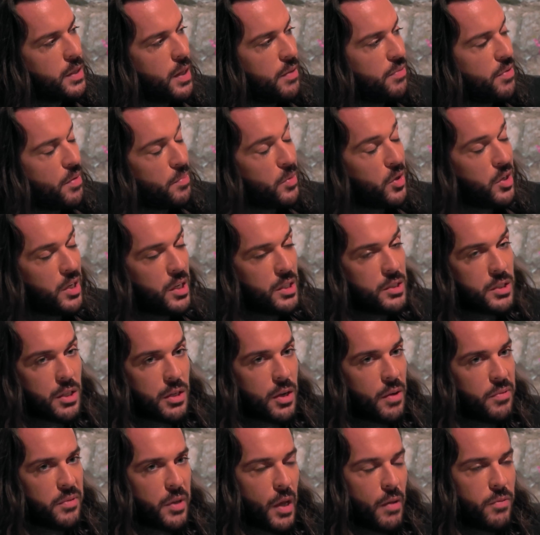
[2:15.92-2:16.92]
If I'm
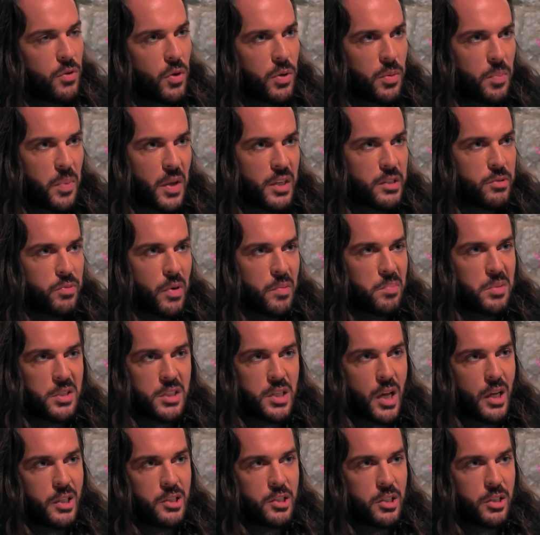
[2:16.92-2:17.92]
honest, I don't think I've got the best
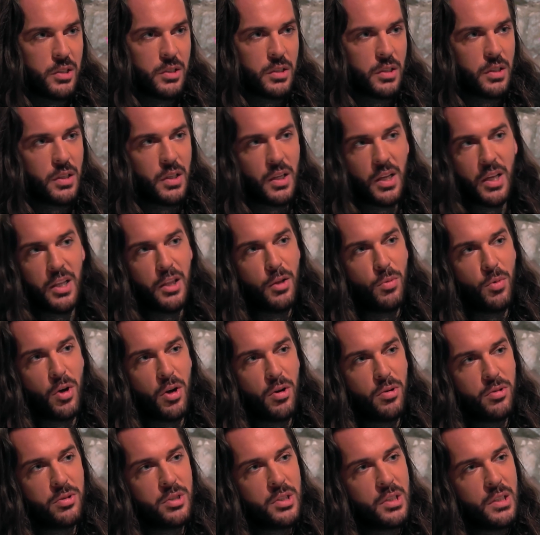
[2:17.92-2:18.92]
reputation in the
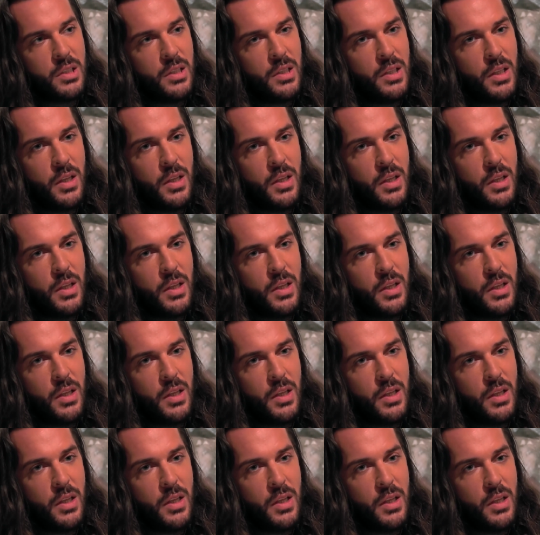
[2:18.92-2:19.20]
world.